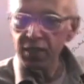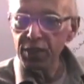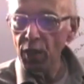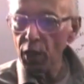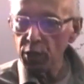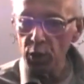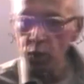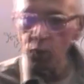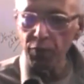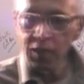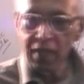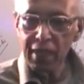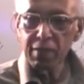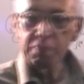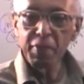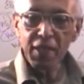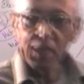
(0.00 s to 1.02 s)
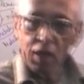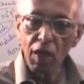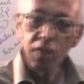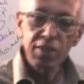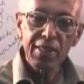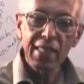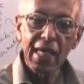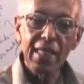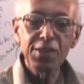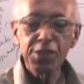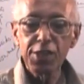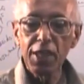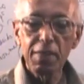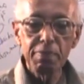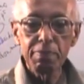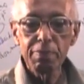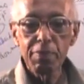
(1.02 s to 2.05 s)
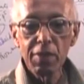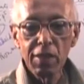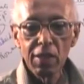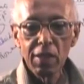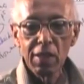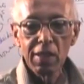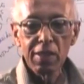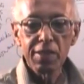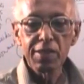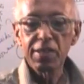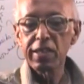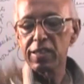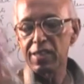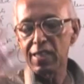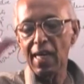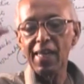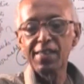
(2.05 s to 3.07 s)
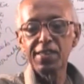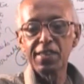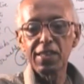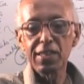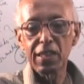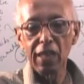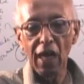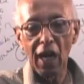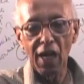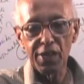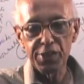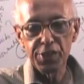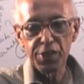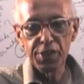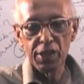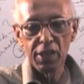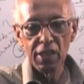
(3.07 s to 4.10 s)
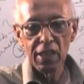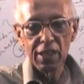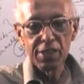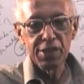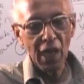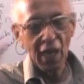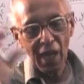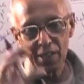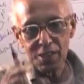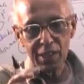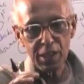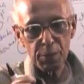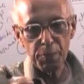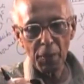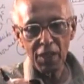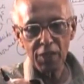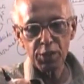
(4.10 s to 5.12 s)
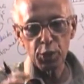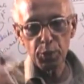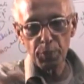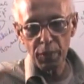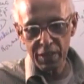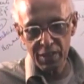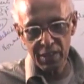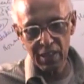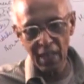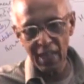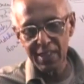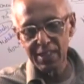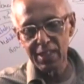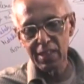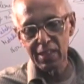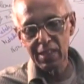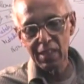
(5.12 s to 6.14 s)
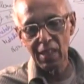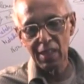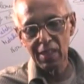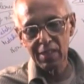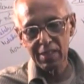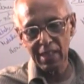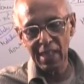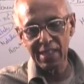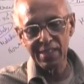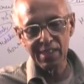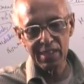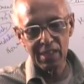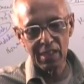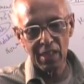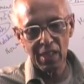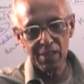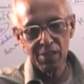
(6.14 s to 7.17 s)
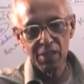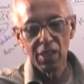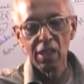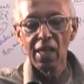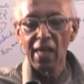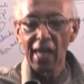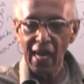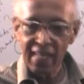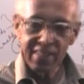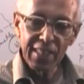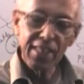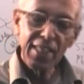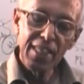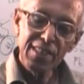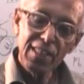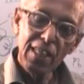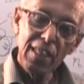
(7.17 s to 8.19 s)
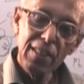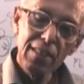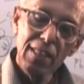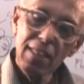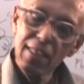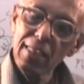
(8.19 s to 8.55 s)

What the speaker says: is not covalent because calcium size is large. Charge is +, but size is large. As a result,